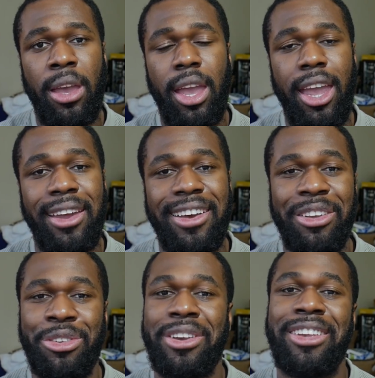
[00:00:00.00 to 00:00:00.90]
And
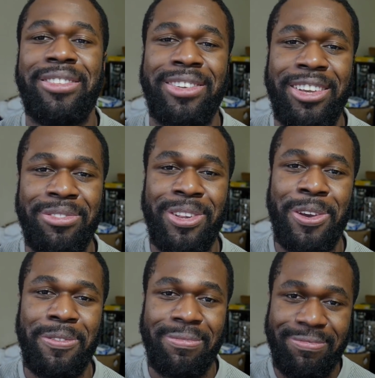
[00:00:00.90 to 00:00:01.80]
I'll see you guys in the next
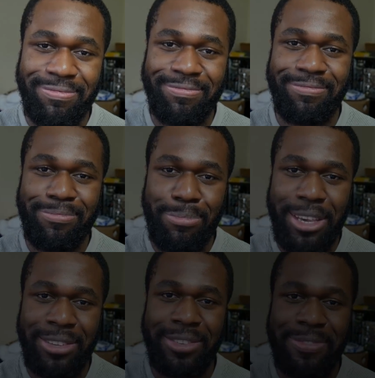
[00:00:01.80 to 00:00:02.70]
video.
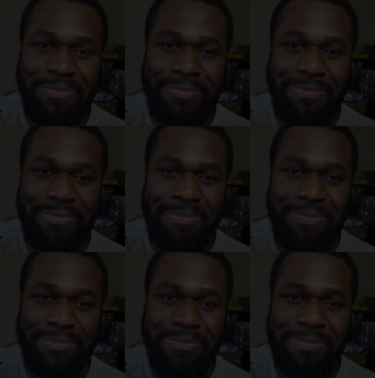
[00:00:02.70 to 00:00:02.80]
Peace.